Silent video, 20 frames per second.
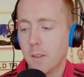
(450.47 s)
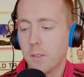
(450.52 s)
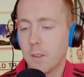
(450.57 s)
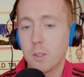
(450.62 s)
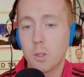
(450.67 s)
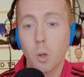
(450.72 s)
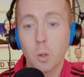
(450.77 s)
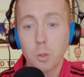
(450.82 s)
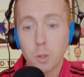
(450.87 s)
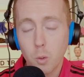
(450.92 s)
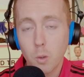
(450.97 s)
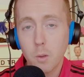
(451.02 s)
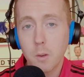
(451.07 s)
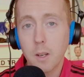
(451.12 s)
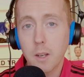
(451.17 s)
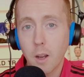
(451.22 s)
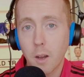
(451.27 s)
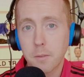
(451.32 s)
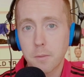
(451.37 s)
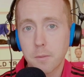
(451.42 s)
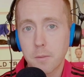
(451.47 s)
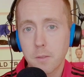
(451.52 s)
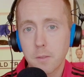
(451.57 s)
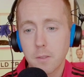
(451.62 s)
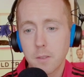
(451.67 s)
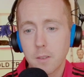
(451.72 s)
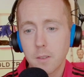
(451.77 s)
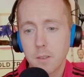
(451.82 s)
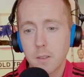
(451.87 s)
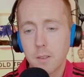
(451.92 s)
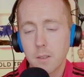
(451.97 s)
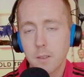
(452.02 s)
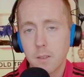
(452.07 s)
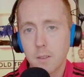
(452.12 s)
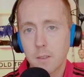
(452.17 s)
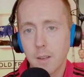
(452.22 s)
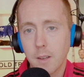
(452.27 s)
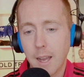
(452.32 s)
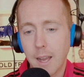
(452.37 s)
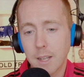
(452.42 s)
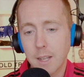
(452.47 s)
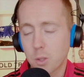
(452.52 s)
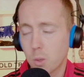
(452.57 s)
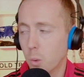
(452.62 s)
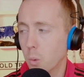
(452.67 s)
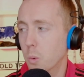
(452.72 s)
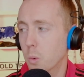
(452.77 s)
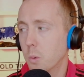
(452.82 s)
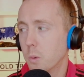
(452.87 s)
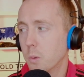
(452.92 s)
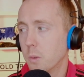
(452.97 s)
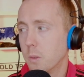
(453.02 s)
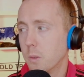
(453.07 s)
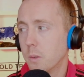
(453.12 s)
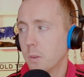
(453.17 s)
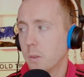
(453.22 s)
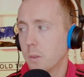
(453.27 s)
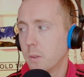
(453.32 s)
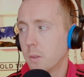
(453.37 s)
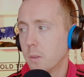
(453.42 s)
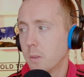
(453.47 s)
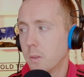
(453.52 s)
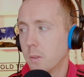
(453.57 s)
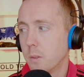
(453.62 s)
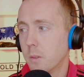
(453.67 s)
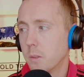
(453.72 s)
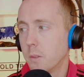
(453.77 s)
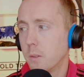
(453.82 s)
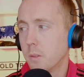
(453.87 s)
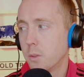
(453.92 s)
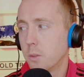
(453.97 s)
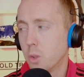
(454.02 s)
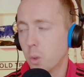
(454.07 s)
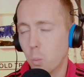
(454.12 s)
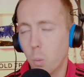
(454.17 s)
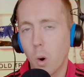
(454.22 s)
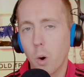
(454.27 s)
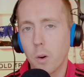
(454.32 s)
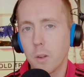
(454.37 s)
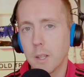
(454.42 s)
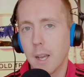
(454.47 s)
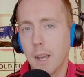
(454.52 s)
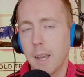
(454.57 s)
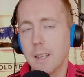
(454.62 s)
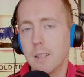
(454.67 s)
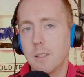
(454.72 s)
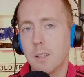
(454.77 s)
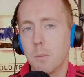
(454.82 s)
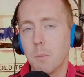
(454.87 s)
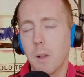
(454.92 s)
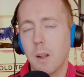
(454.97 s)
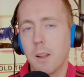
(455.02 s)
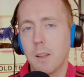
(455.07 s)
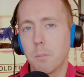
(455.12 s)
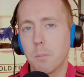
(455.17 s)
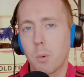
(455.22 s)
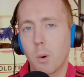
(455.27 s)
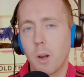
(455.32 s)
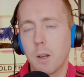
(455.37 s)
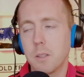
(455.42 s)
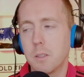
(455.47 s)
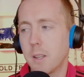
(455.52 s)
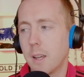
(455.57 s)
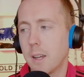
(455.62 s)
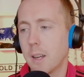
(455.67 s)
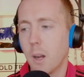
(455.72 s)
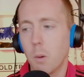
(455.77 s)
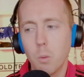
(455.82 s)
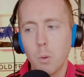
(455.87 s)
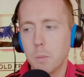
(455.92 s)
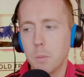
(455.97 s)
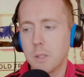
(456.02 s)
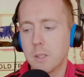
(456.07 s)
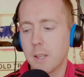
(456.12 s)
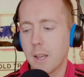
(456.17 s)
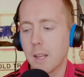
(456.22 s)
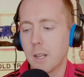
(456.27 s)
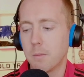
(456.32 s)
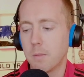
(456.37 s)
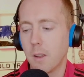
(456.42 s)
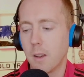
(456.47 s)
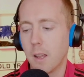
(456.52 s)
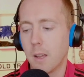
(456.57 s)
He's not doing enough at all to warrant that eighty million price tag. I wouldn't be sad if he